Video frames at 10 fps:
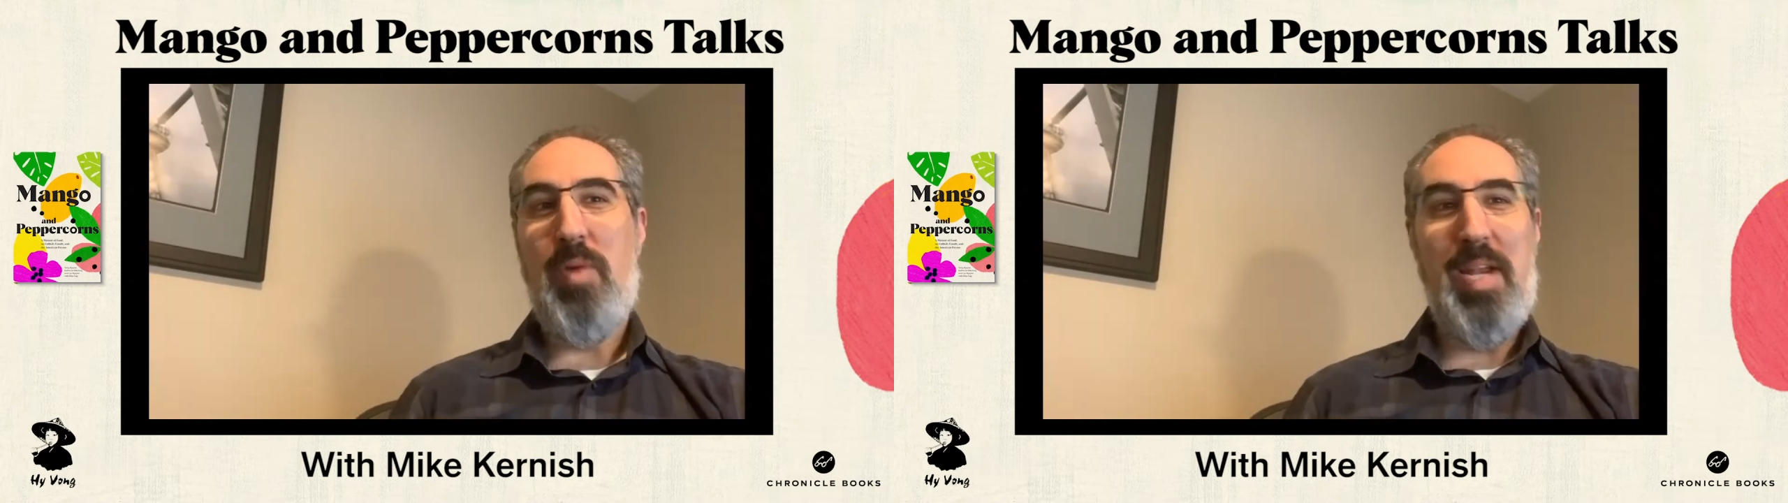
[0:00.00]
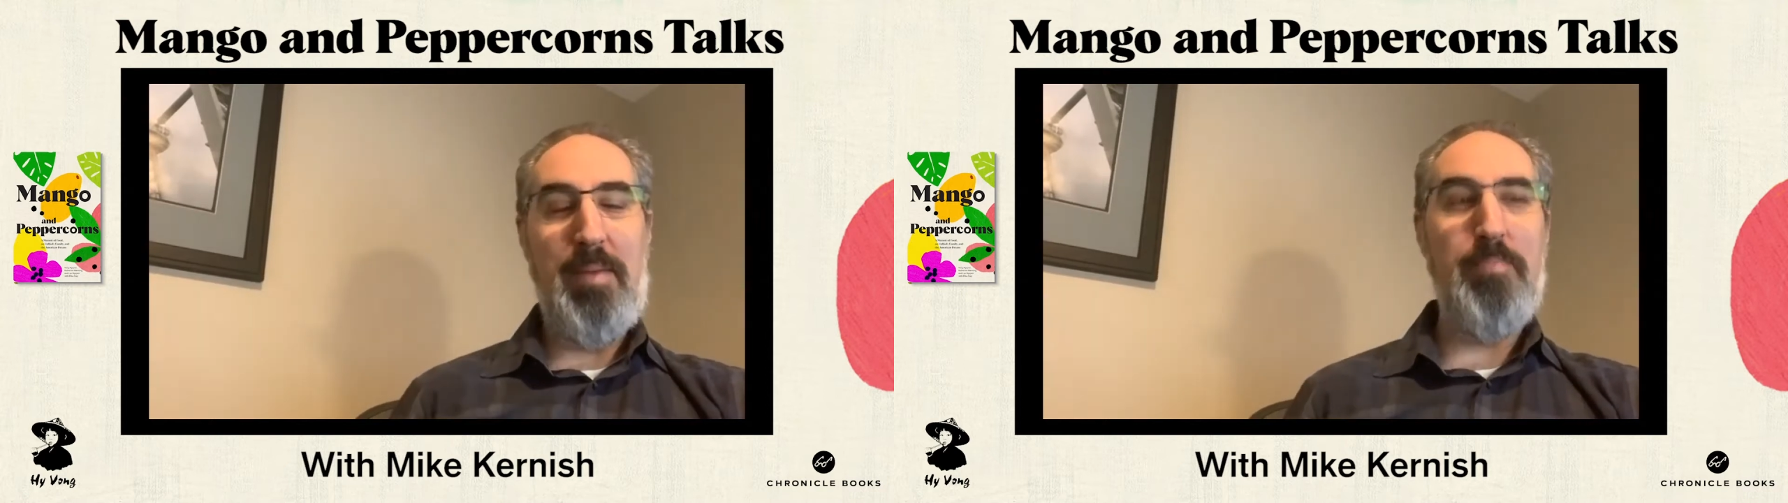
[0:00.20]

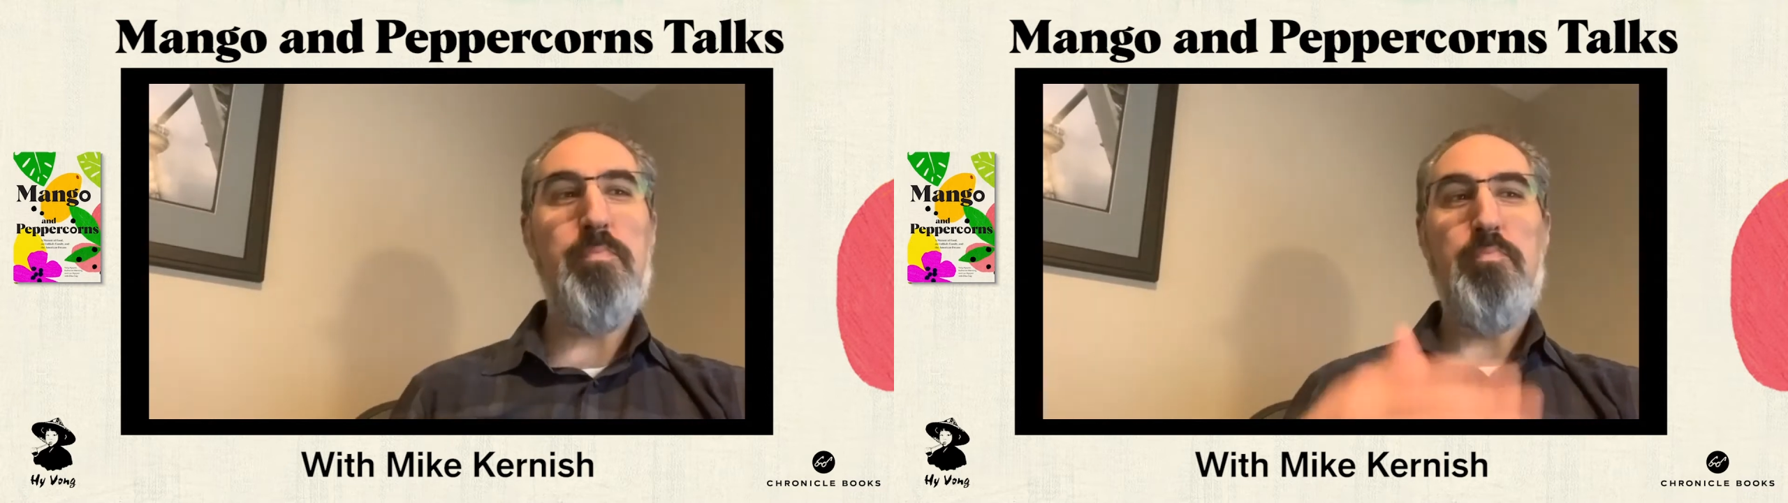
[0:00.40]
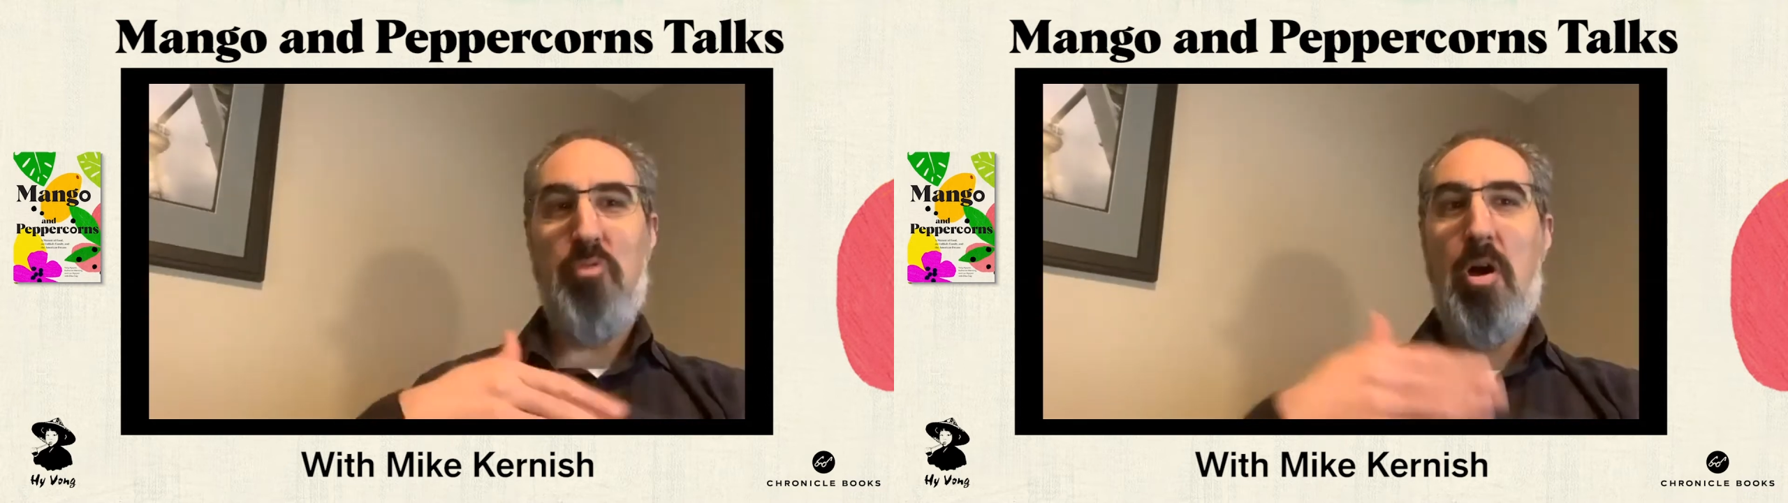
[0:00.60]
We
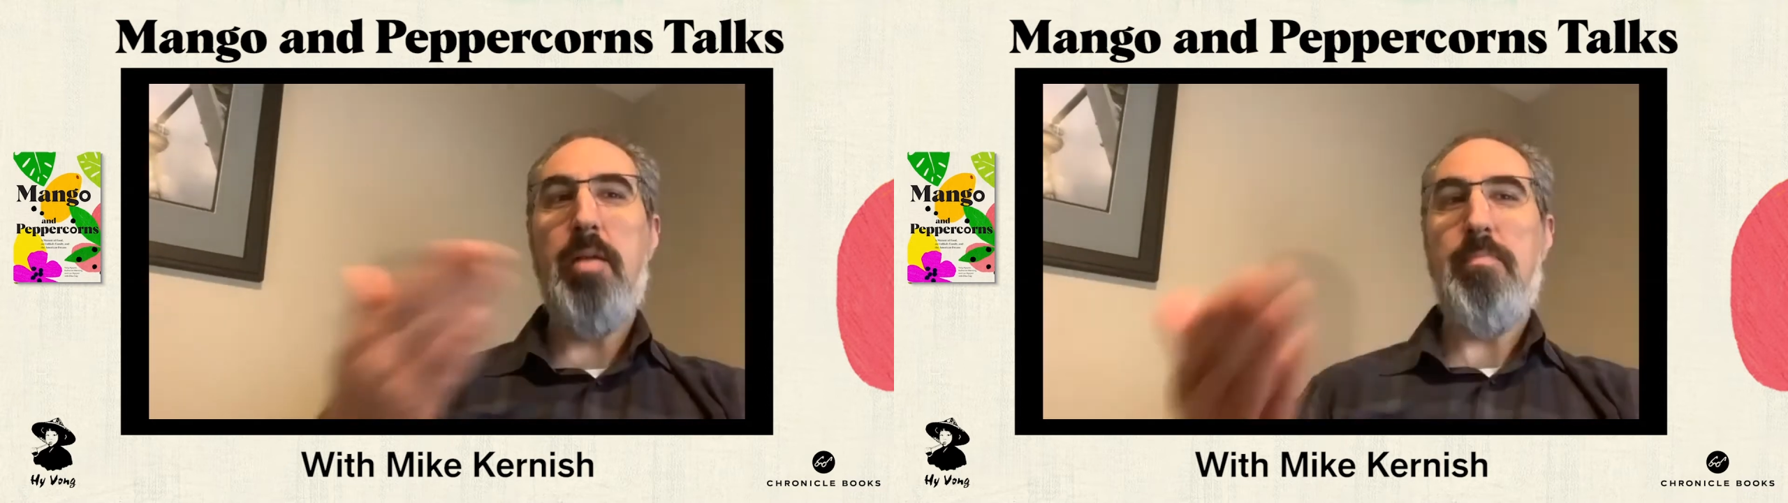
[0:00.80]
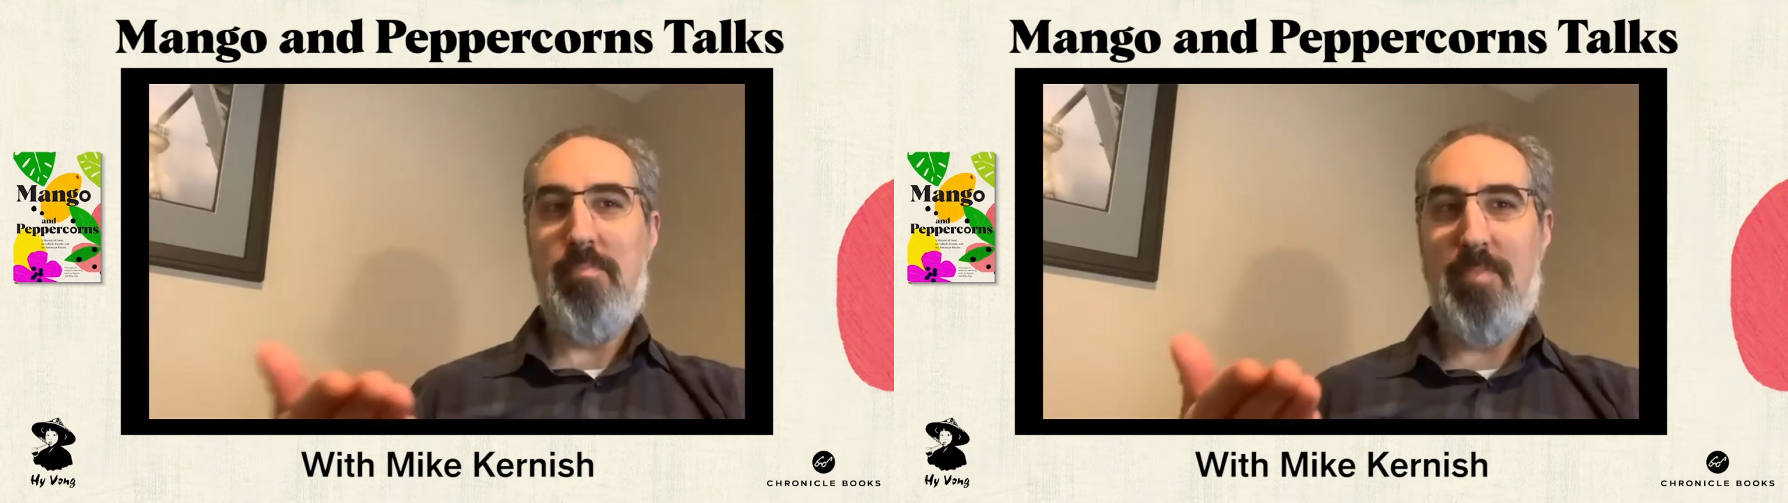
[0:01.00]

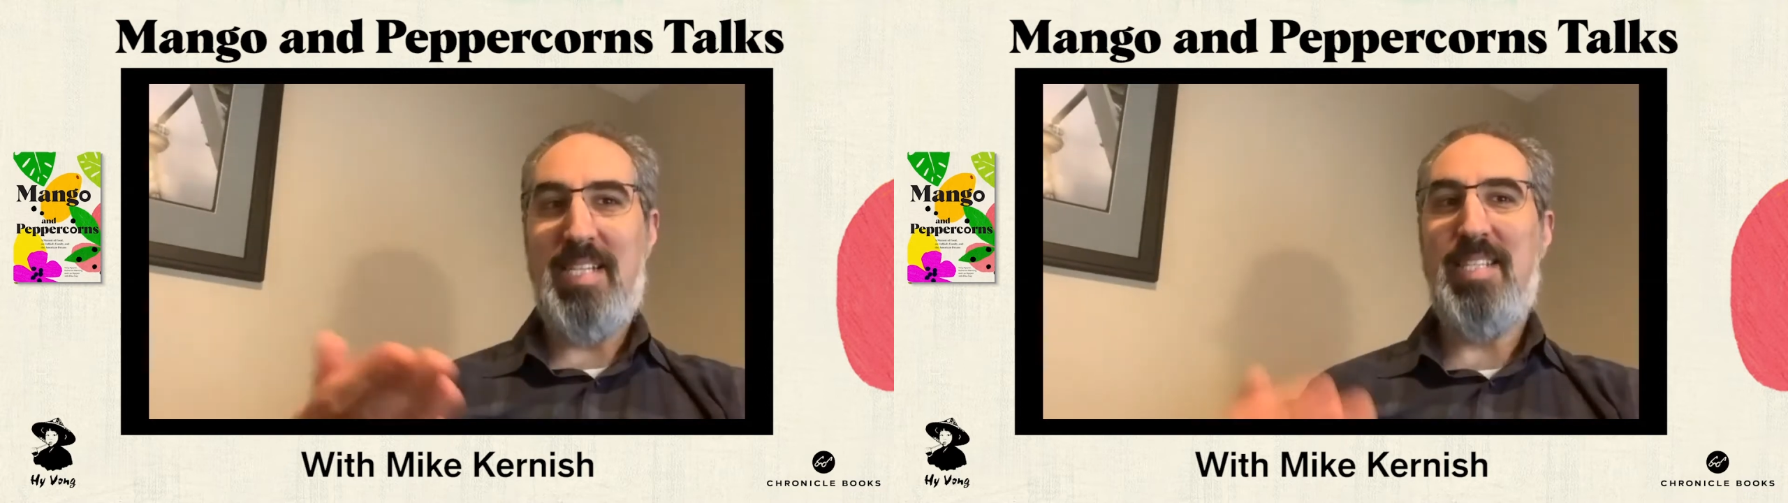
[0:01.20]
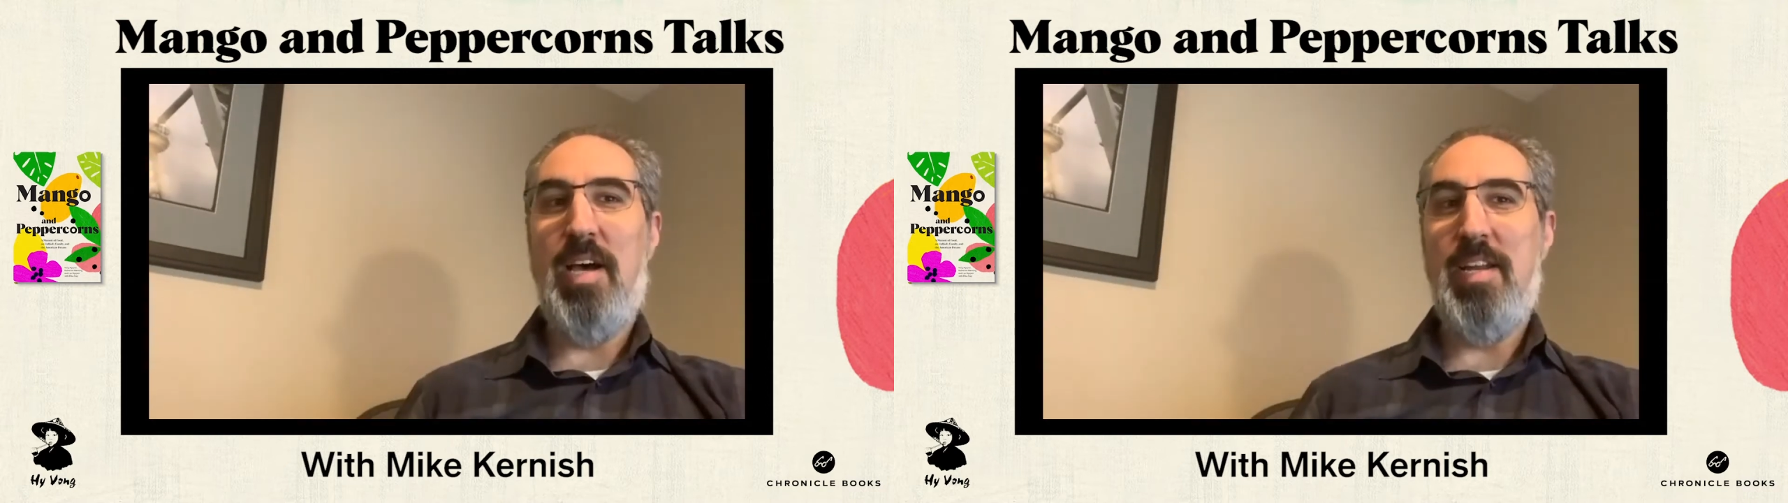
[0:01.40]
brought my
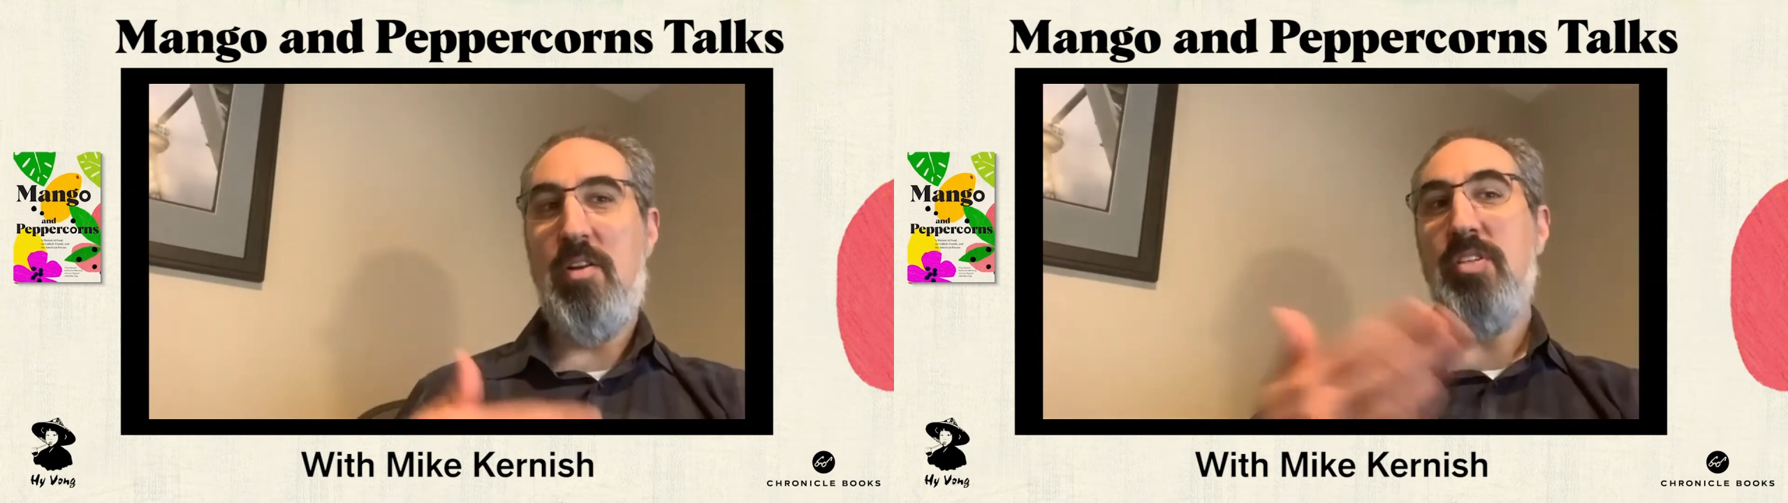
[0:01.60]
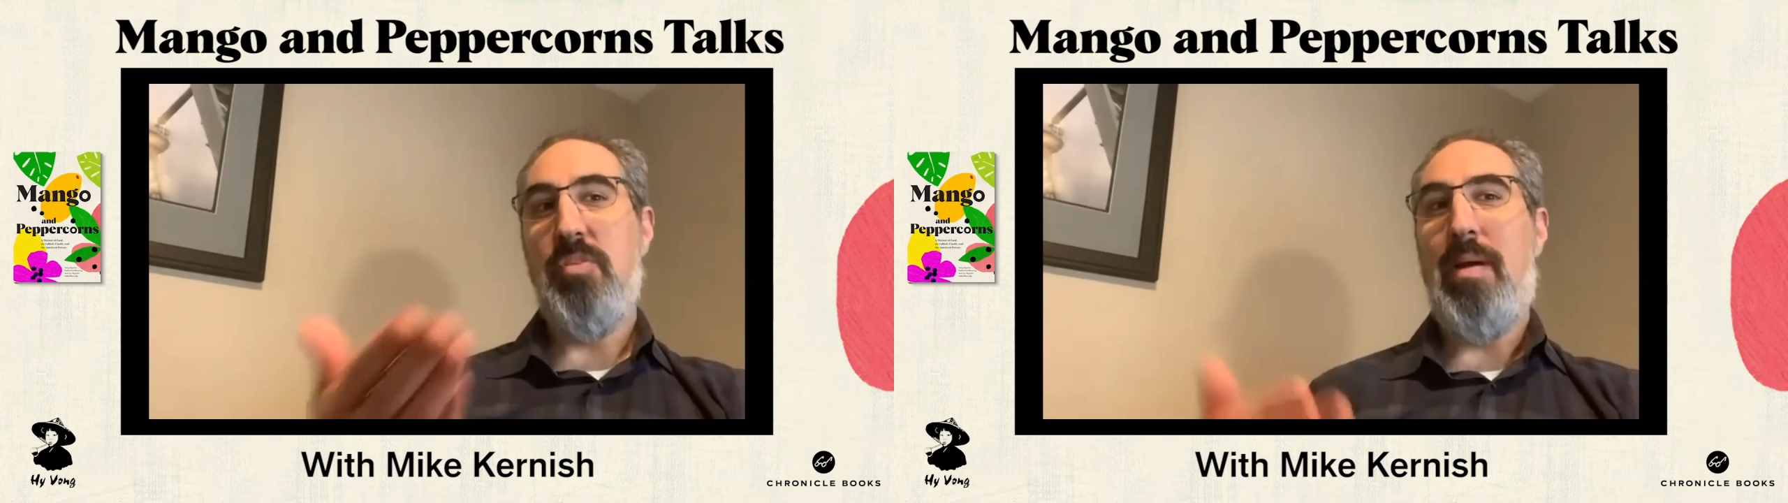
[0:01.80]
son and also